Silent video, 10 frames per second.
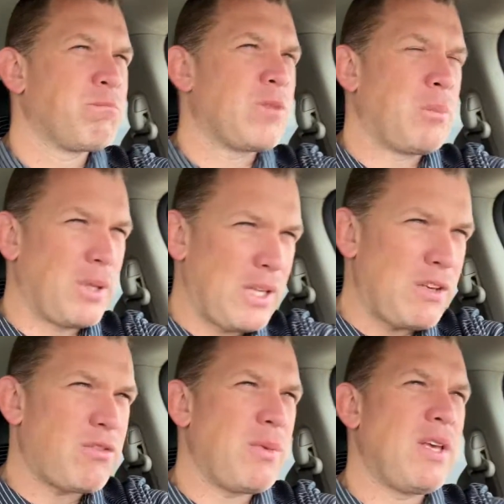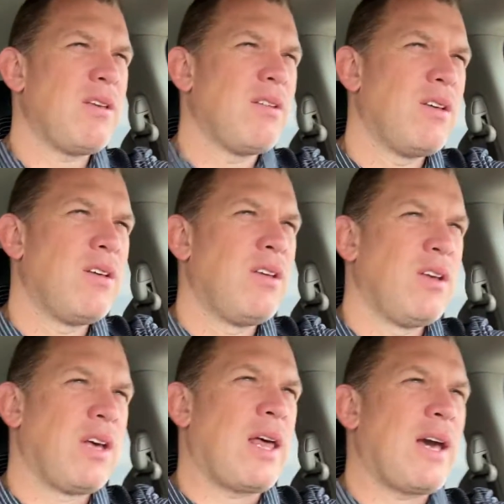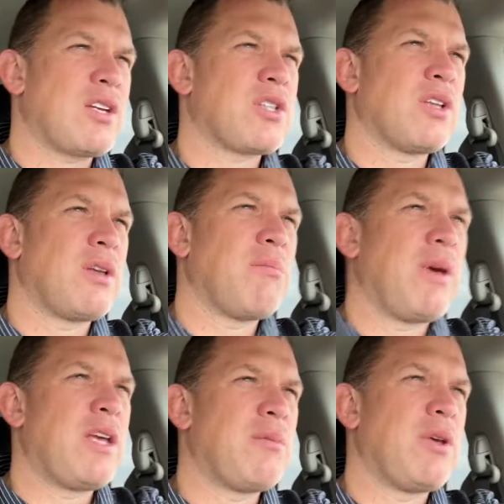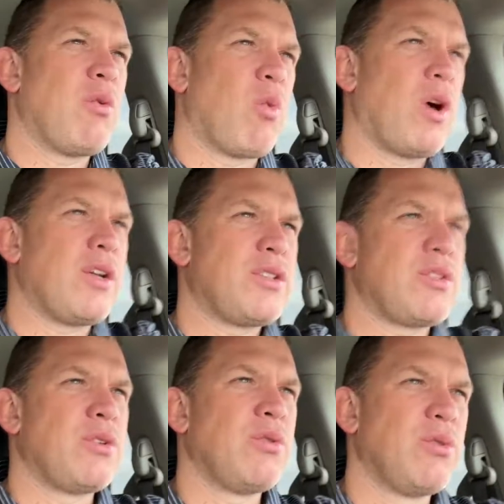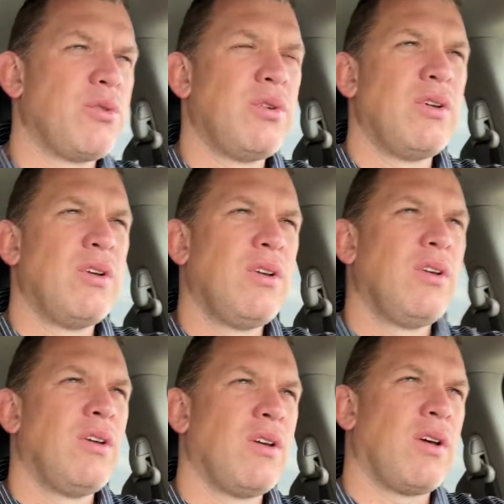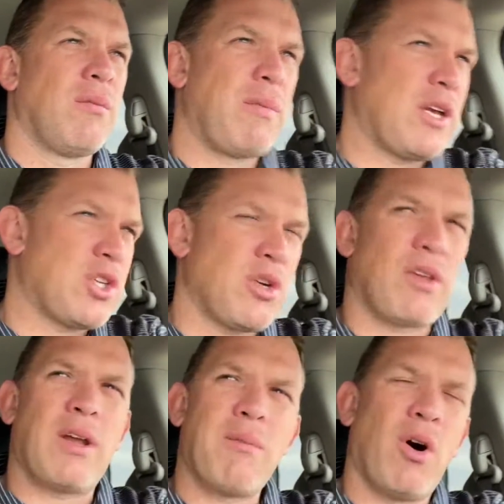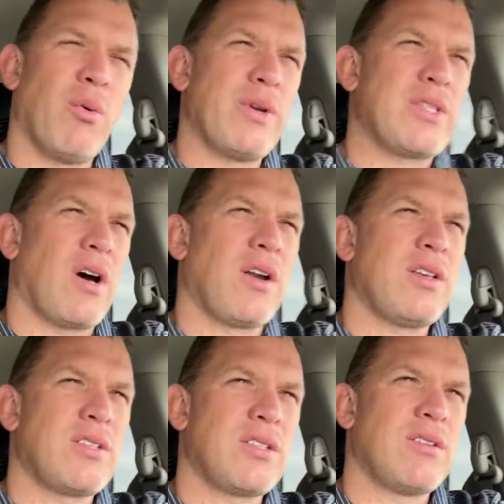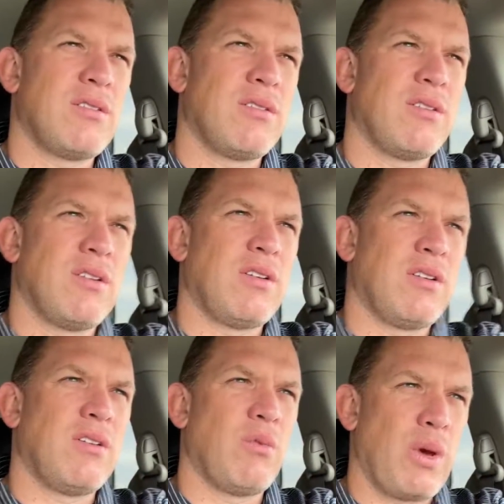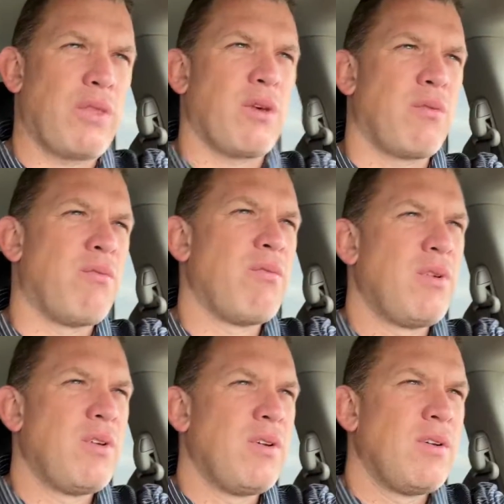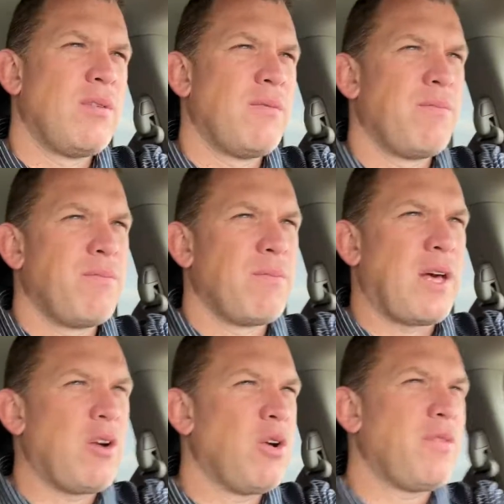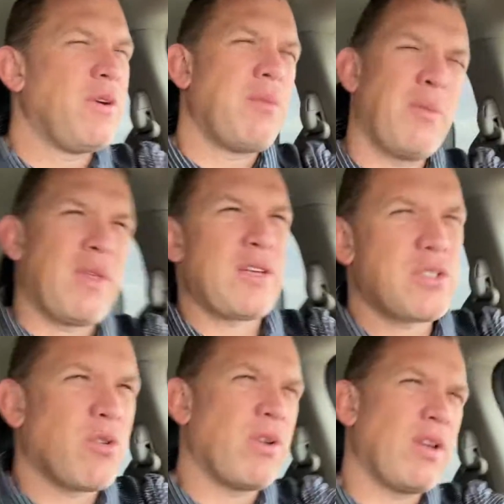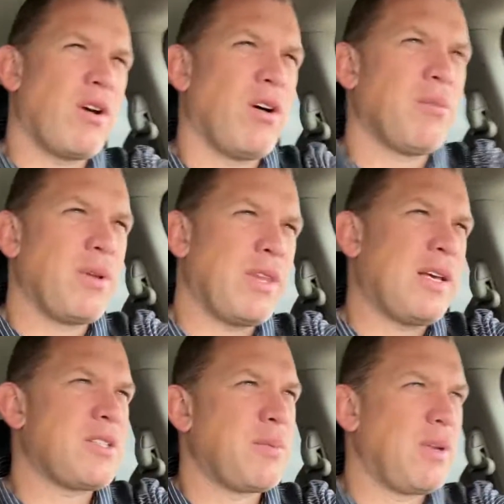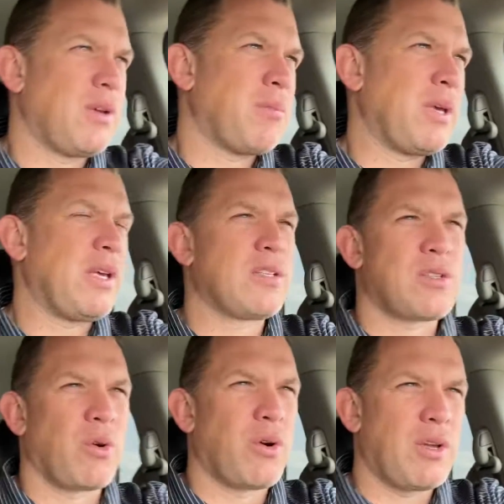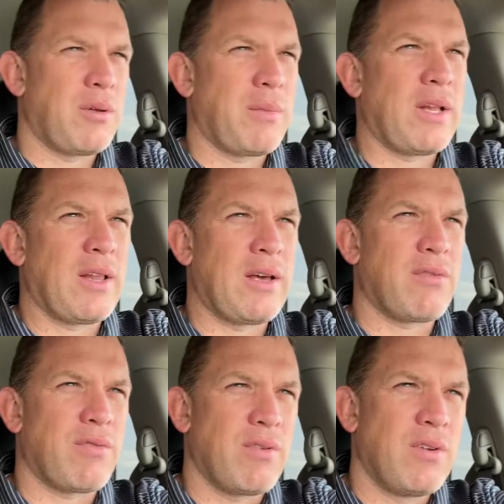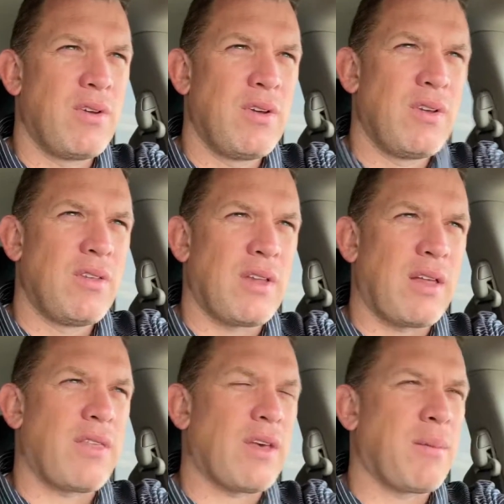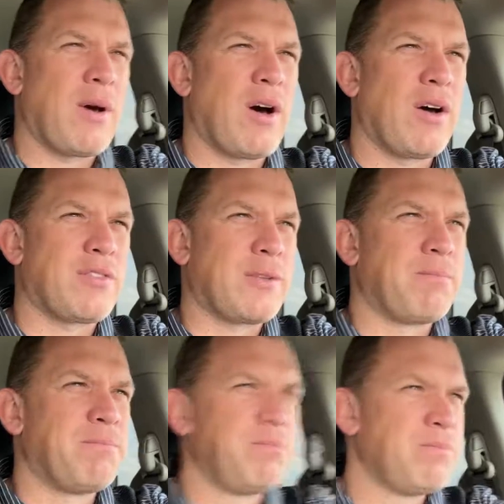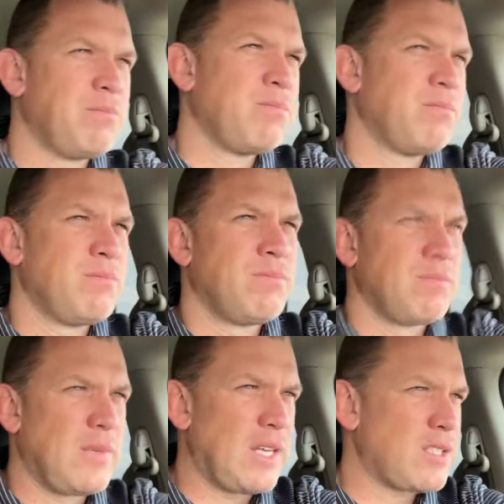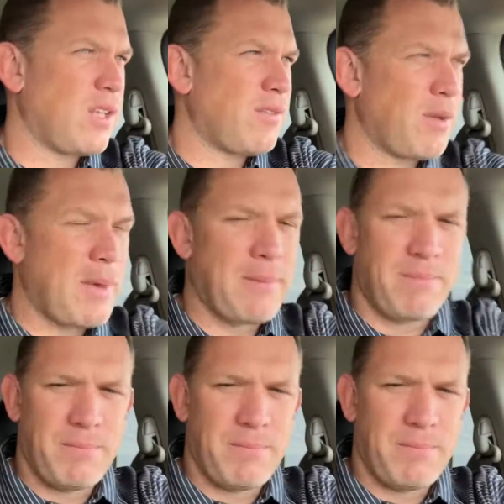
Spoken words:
believed me, it actually made me want to make sure that I'm always honest with you. I don't know if you remember that story at all, but that's been a big story in my life that I think about often. Thanks, love you, man.